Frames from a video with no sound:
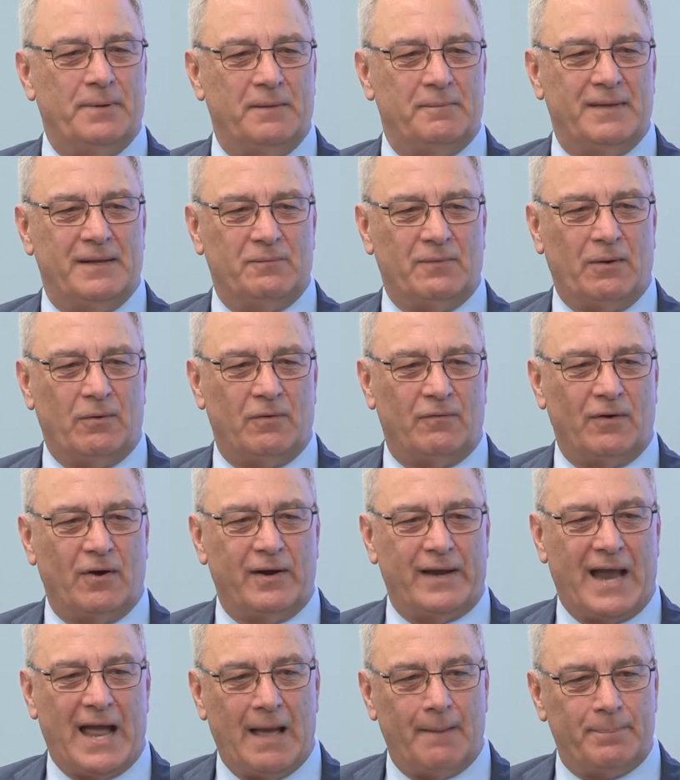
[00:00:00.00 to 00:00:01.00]
him, and we were
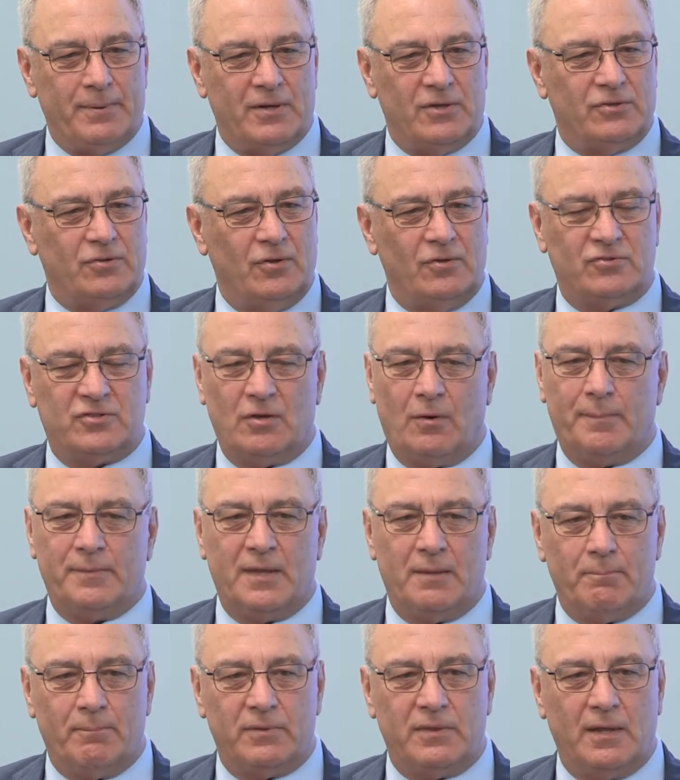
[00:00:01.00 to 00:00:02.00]
very happy to do so. I
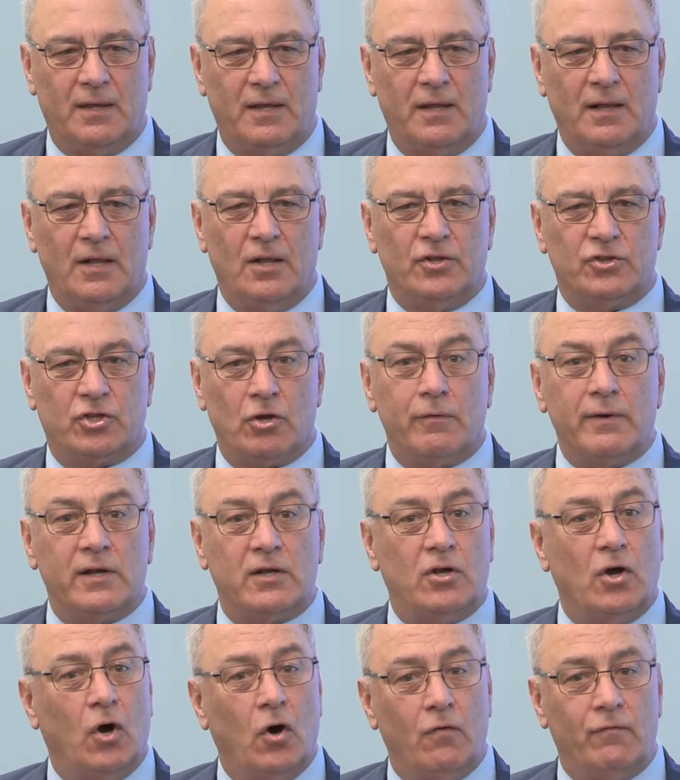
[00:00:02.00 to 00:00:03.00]
mean, during
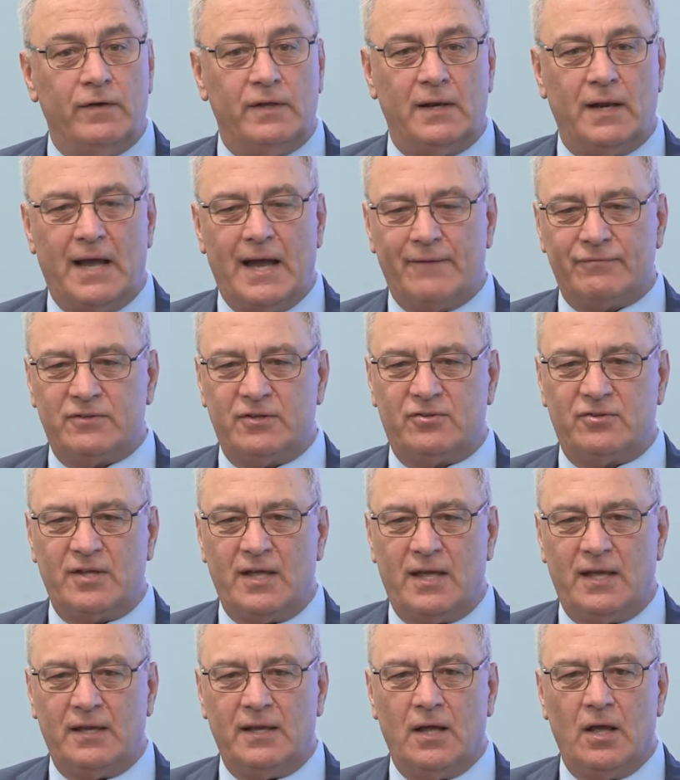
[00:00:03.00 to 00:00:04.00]
COVID, I have to
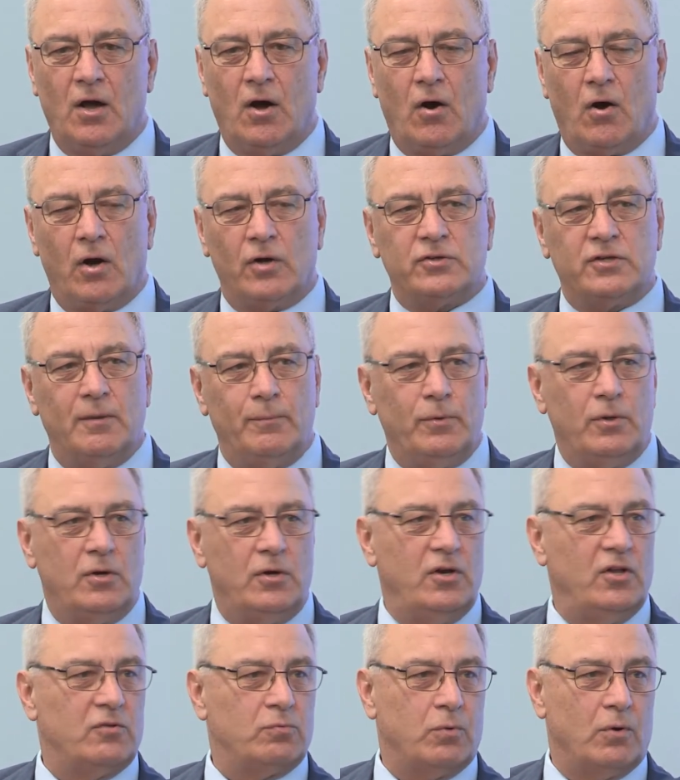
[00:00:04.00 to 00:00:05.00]
say, our
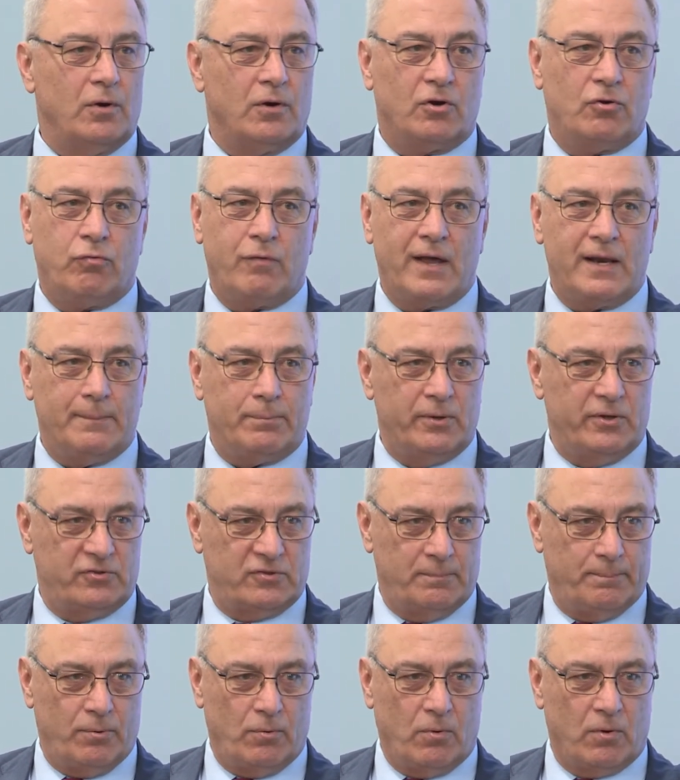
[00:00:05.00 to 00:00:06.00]
communities were incredibly
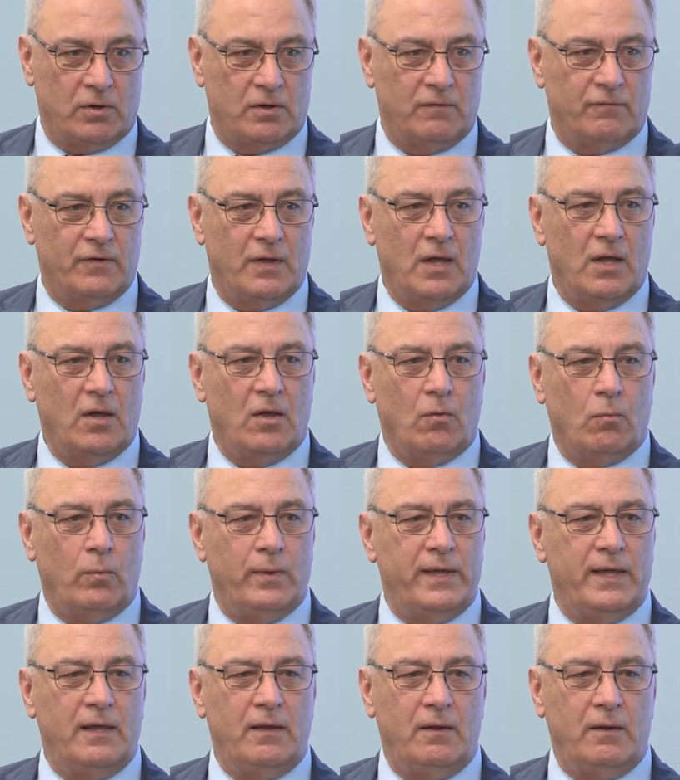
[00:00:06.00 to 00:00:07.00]
supportive.
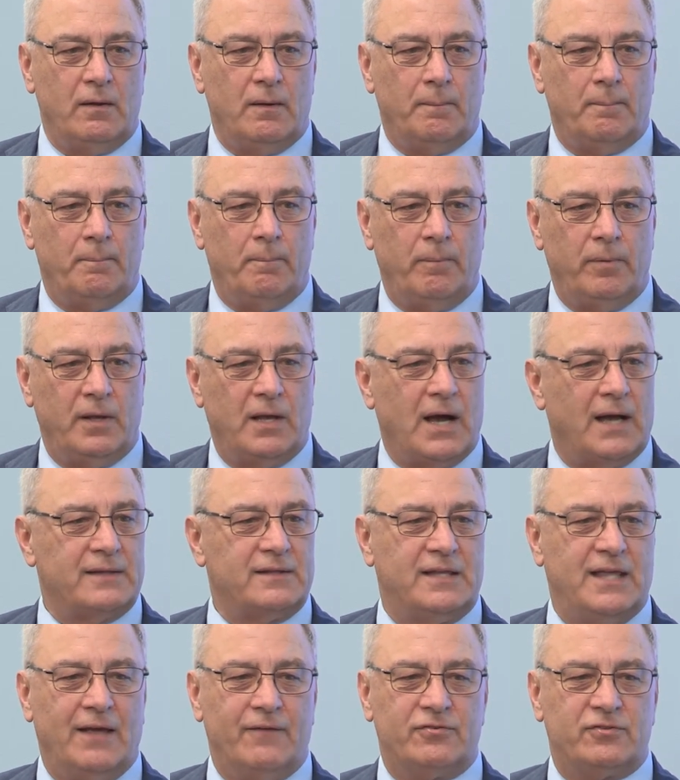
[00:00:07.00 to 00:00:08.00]
We
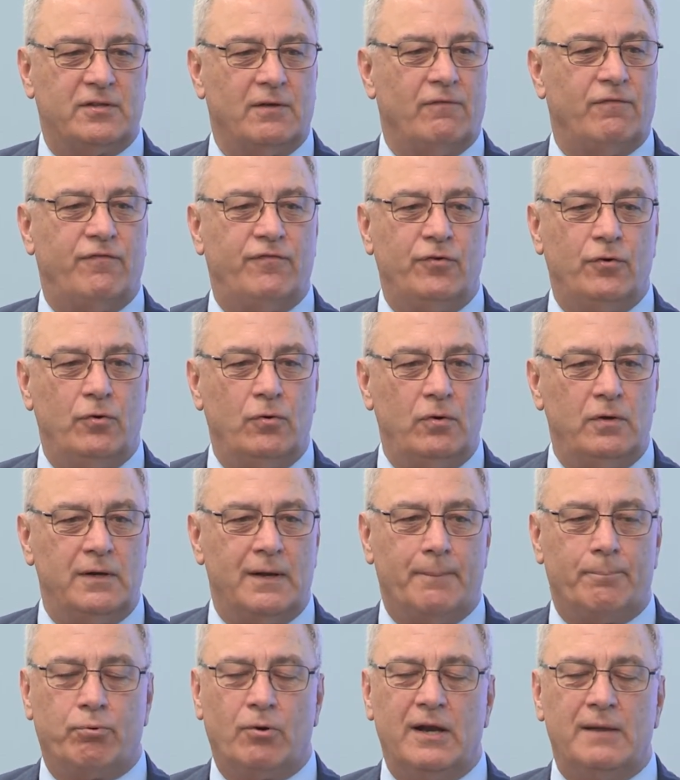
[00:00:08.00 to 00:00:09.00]
got gifts of
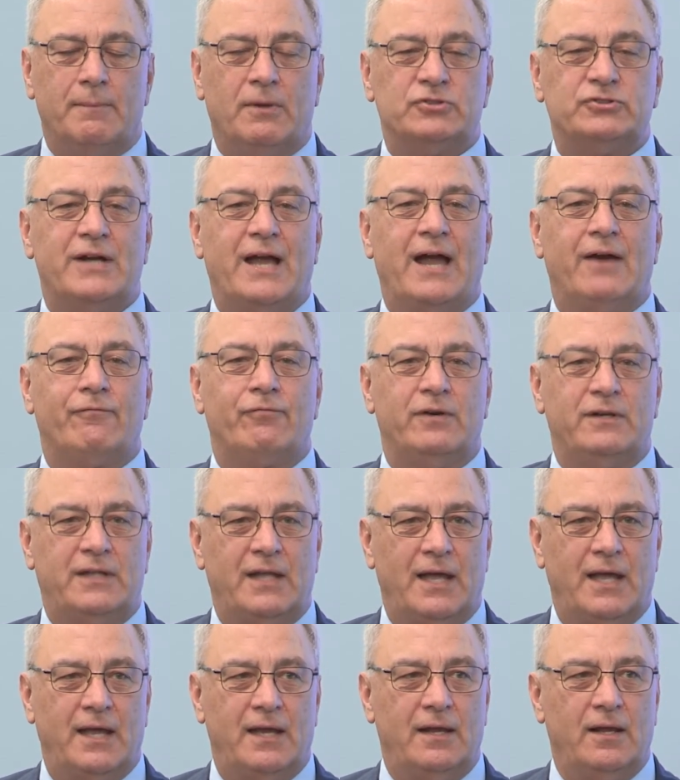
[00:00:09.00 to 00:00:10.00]
food pretty much every
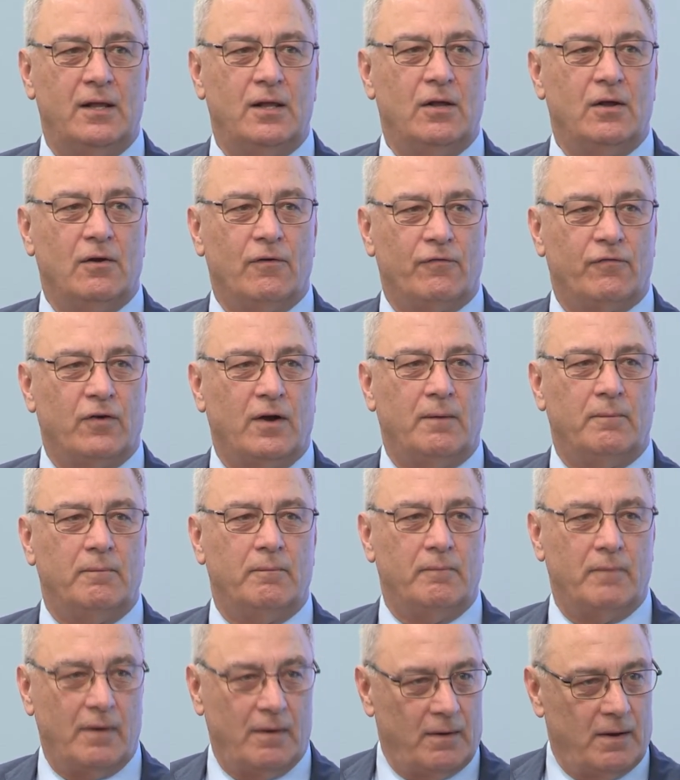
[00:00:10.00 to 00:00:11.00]
day
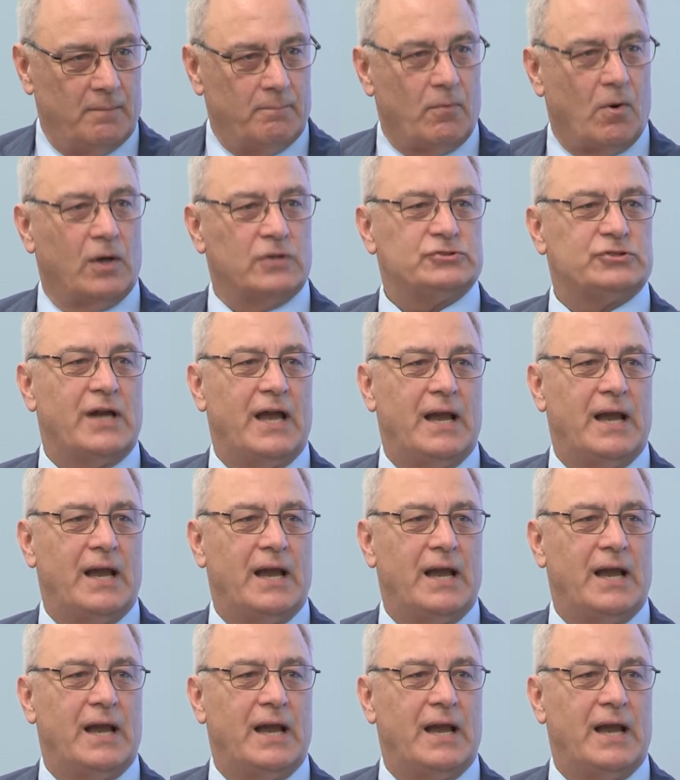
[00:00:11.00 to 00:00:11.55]
from March,